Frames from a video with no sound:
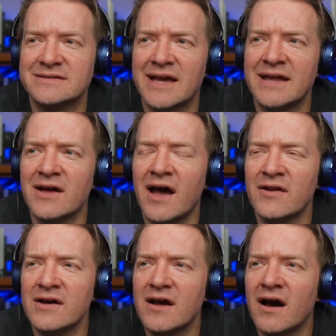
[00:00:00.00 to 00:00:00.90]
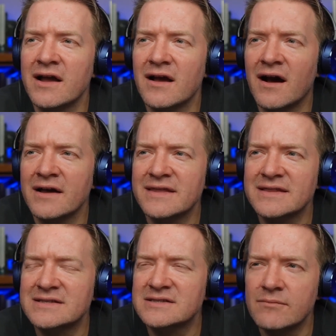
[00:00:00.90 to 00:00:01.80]
And I think there's
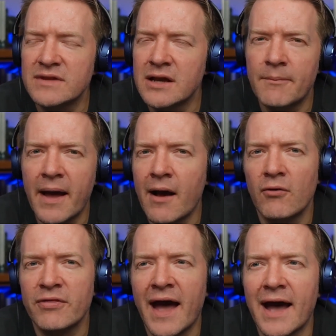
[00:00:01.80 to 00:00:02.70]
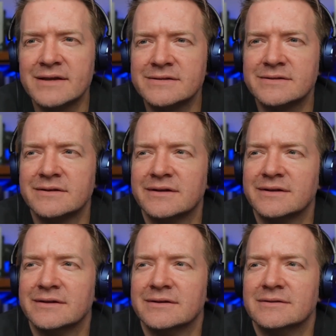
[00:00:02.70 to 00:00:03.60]
something about that
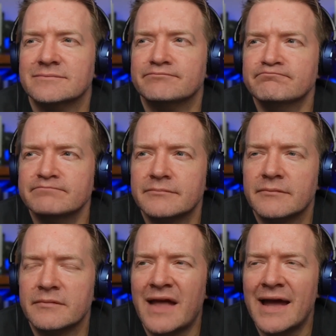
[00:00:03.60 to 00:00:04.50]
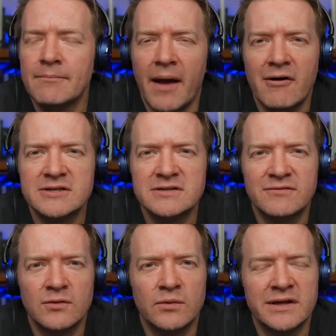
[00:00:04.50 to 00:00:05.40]
imperative that
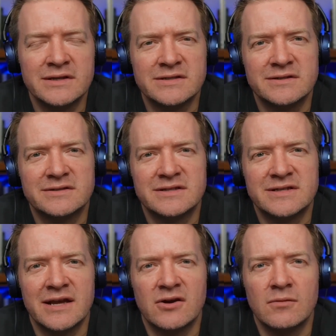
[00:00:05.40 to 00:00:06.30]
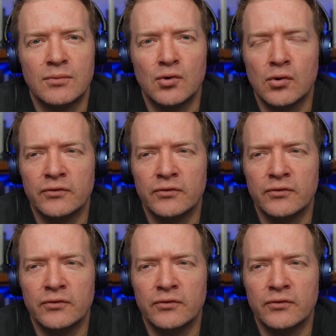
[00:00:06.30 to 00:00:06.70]
we need to take on board, that